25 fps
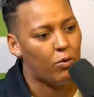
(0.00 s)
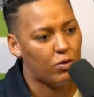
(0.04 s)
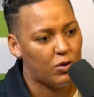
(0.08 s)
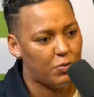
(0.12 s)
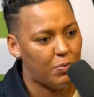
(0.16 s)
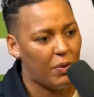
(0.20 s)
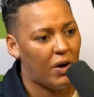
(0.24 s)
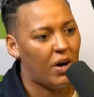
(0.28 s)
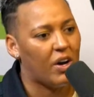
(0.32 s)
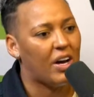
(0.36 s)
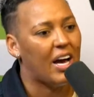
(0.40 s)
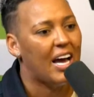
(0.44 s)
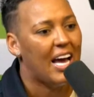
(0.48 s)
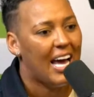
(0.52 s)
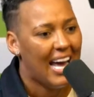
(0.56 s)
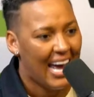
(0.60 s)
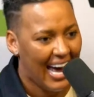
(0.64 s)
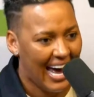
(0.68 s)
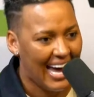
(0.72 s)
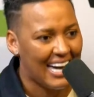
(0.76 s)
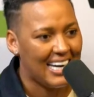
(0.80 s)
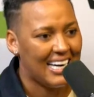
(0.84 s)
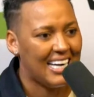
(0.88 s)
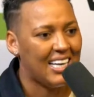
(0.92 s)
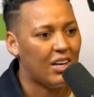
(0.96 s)
Wolfsburg
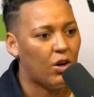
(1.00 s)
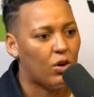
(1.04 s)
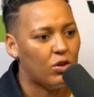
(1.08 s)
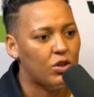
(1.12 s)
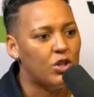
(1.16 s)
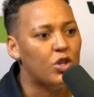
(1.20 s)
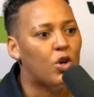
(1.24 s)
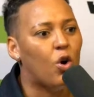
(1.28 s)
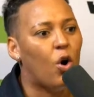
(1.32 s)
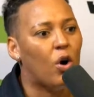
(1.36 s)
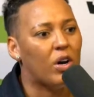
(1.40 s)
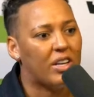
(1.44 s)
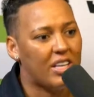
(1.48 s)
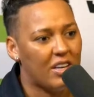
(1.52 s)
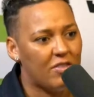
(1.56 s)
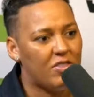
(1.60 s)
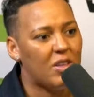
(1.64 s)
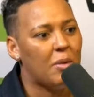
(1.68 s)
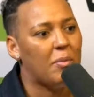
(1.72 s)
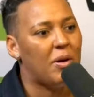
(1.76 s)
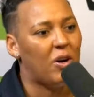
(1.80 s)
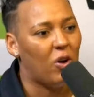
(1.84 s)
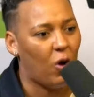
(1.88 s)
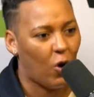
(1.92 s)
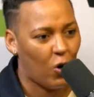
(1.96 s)
and Lyon, you've got to give
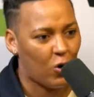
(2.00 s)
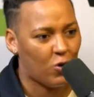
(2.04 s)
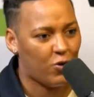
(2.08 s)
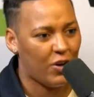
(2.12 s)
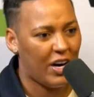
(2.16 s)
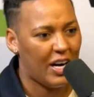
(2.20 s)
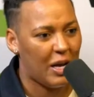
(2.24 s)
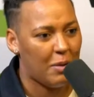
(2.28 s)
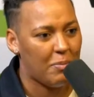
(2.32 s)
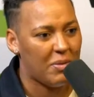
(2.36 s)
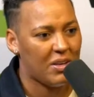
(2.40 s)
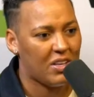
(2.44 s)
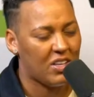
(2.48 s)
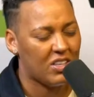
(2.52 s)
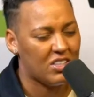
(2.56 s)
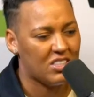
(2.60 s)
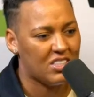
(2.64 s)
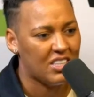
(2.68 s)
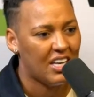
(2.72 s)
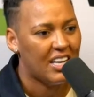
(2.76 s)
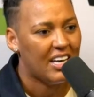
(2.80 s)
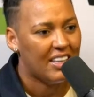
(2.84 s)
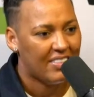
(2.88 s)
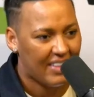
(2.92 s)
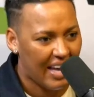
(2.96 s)
them a lot of credit
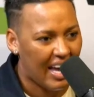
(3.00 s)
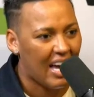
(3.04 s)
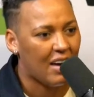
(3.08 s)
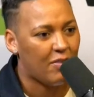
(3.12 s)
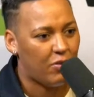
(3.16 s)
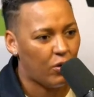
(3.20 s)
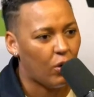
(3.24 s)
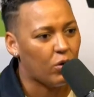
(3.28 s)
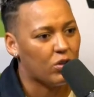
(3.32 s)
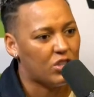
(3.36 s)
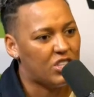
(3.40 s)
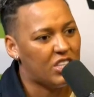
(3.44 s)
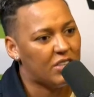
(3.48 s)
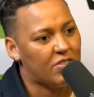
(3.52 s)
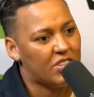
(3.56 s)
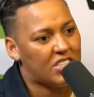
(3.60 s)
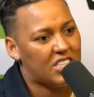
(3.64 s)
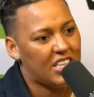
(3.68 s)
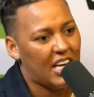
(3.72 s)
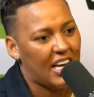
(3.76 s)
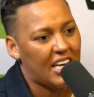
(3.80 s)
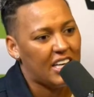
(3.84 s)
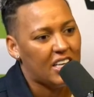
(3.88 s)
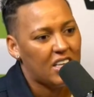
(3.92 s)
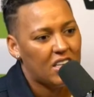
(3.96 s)
because they have
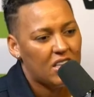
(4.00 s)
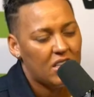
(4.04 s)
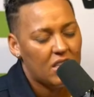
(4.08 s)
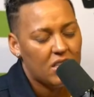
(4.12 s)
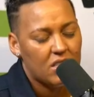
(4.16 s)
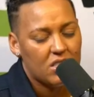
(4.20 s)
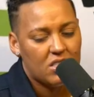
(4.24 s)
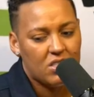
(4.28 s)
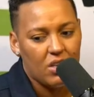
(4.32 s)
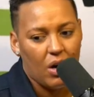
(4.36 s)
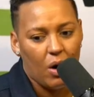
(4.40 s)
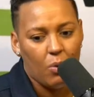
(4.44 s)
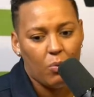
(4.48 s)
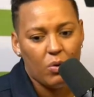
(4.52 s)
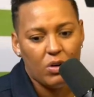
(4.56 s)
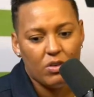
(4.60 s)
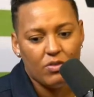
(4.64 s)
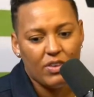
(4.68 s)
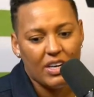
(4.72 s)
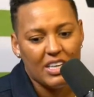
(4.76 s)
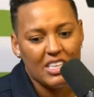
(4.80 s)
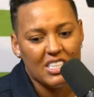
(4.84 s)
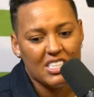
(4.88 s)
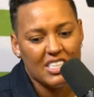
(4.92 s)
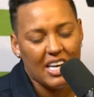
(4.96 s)
longevity. So I
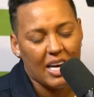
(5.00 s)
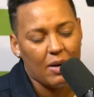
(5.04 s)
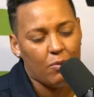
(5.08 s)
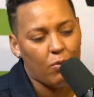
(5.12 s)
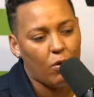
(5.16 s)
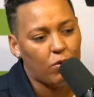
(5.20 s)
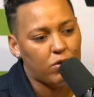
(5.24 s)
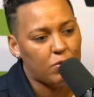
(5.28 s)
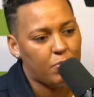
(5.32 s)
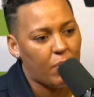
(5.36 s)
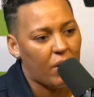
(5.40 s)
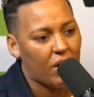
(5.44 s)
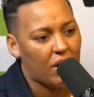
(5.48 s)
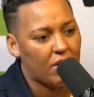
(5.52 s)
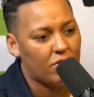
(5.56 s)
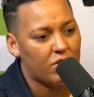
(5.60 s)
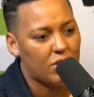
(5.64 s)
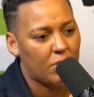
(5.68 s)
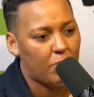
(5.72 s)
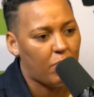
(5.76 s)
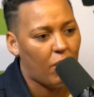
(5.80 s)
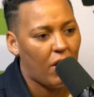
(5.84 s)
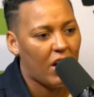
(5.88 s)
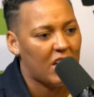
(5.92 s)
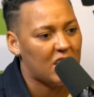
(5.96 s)
wouldn't really say Wolfsburg have
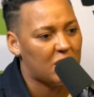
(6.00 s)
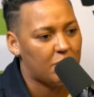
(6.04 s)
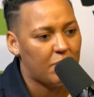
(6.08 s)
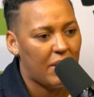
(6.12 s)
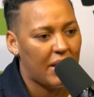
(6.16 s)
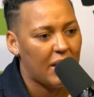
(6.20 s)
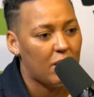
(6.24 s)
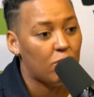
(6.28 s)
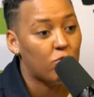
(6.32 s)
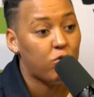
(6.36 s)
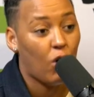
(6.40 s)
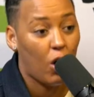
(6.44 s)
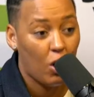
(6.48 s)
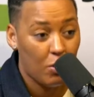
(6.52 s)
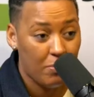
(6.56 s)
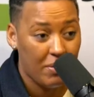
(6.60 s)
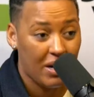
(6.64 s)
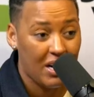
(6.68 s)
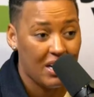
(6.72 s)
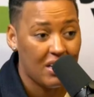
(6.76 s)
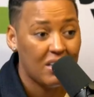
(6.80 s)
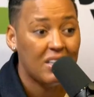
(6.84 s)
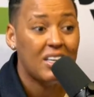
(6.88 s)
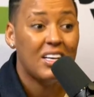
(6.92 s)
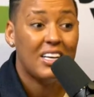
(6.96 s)
surprised me.
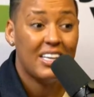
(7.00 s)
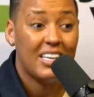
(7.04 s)
Roma,